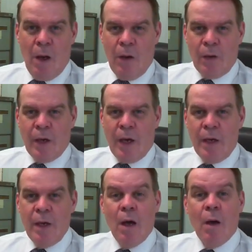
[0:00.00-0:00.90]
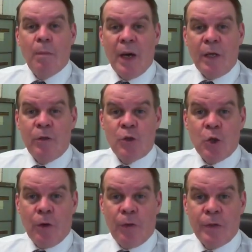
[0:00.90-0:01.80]
Okay, back to
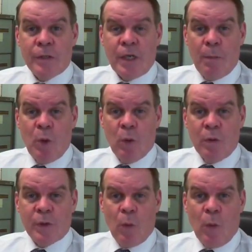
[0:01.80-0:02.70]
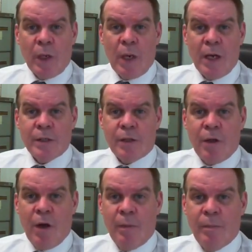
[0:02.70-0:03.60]
Jonathan Samuels one last
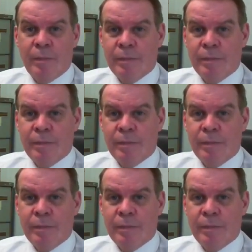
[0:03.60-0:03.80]
time.